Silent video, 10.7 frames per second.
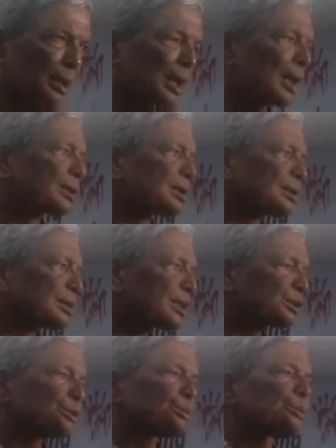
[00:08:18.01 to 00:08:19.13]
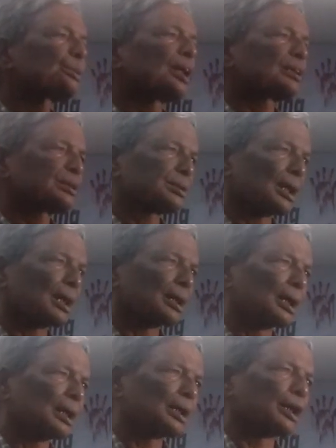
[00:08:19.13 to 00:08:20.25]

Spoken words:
and this 2 lakhs taka